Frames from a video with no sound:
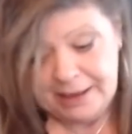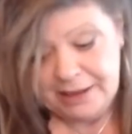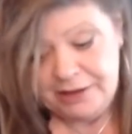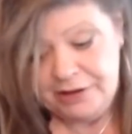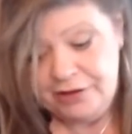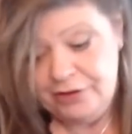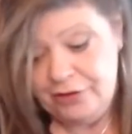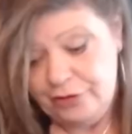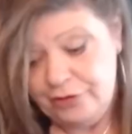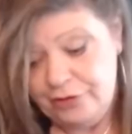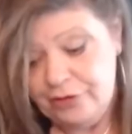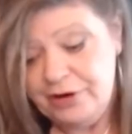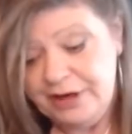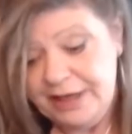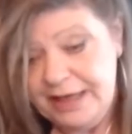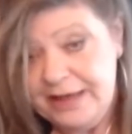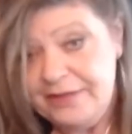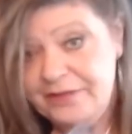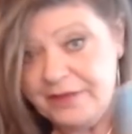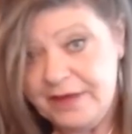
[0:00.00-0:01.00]
you're going to
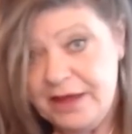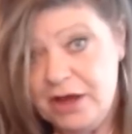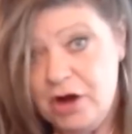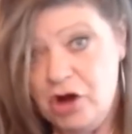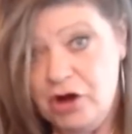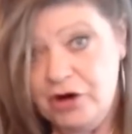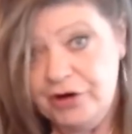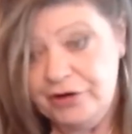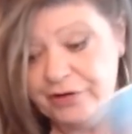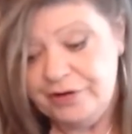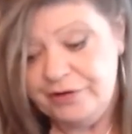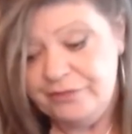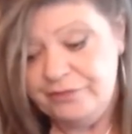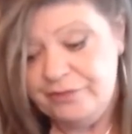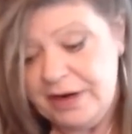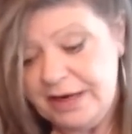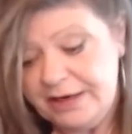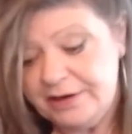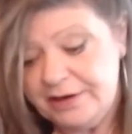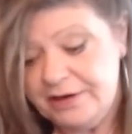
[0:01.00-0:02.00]
get the honor and
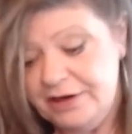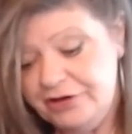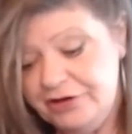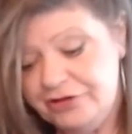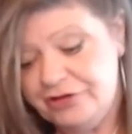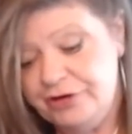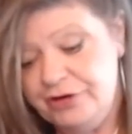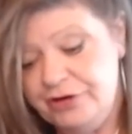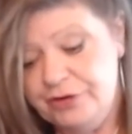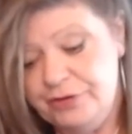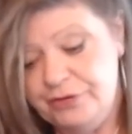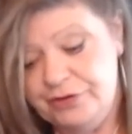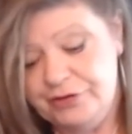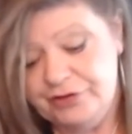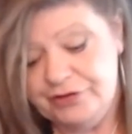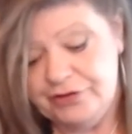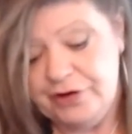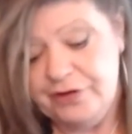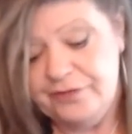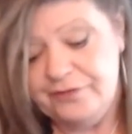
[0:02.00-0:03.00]
recognition you
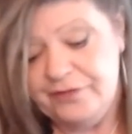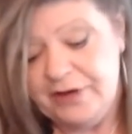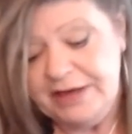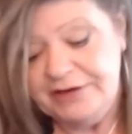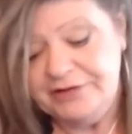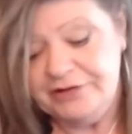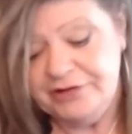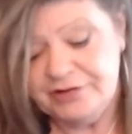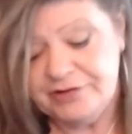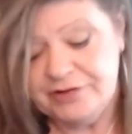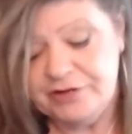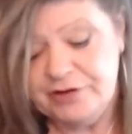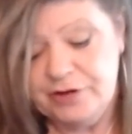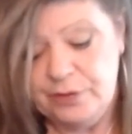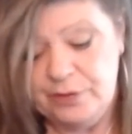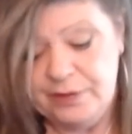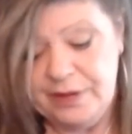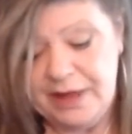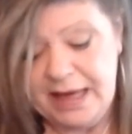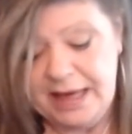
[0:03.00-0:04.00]
deserve. I just
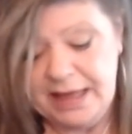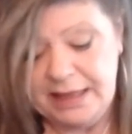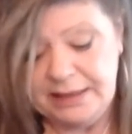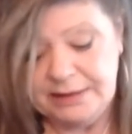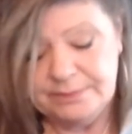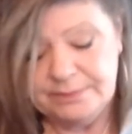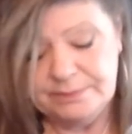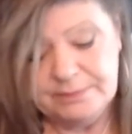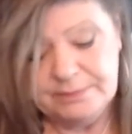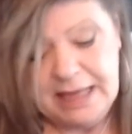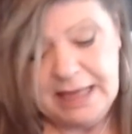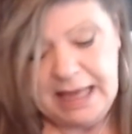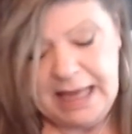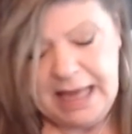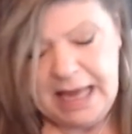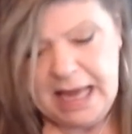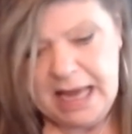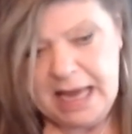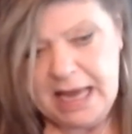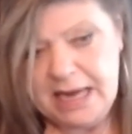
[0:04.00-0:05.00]
know that.
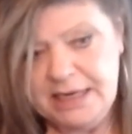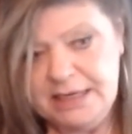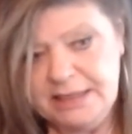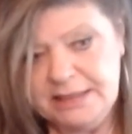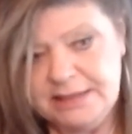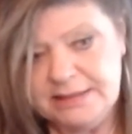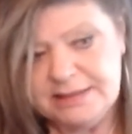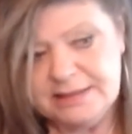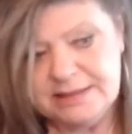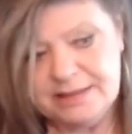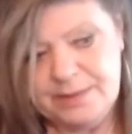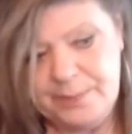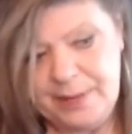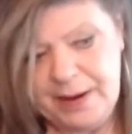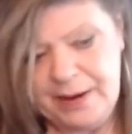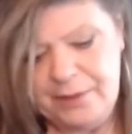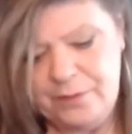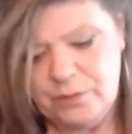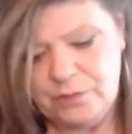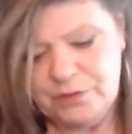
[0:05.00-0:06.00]
And it is
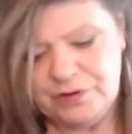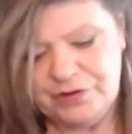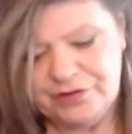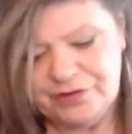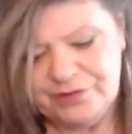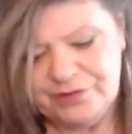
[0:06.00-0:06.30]
about